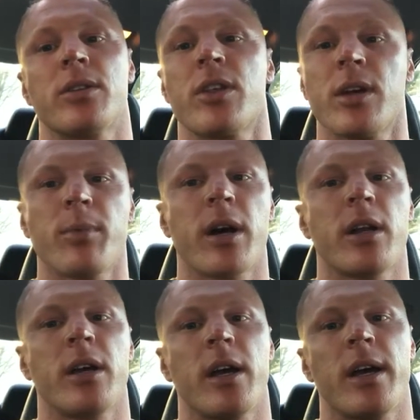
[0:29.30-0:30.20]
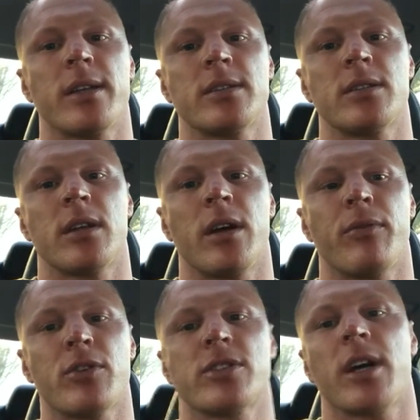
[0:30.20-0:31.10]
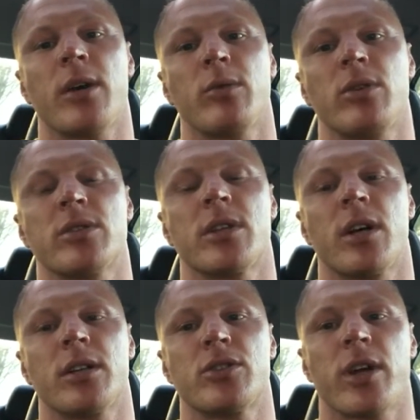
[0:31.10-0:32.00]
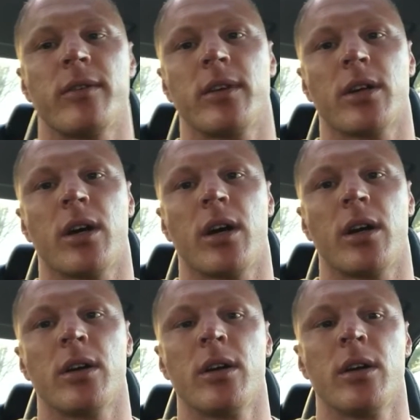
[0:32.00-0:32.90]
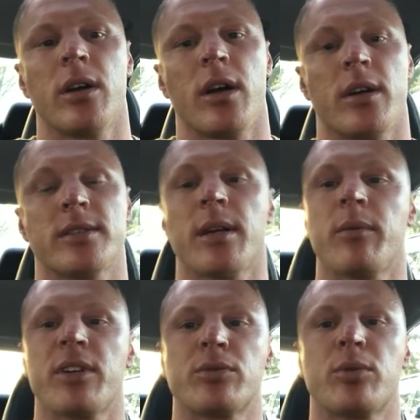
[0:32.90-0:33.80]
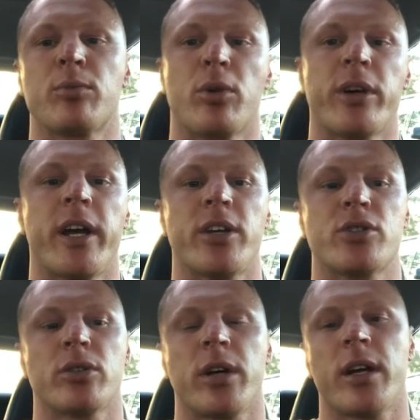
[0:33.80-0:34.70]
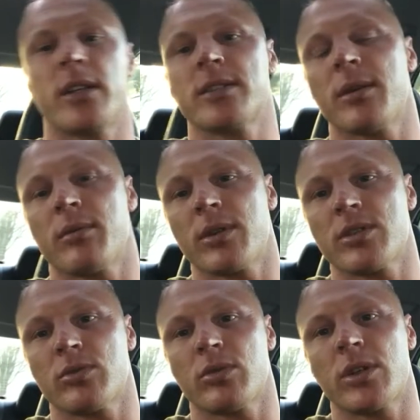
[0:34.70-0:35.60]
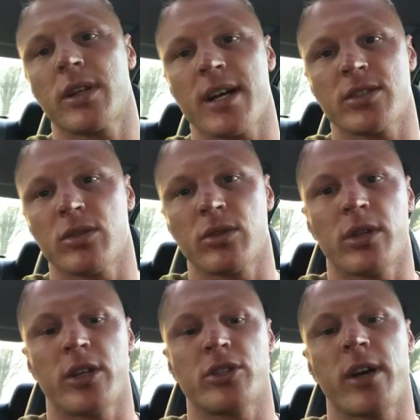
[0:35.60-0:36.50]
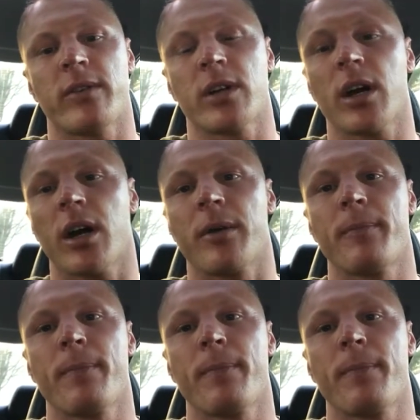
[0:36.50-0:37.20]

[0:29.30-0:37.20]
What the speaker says: Think about it as first time when you started driving a car. Some of us were more natural at it, some of us were not so good at driving a car.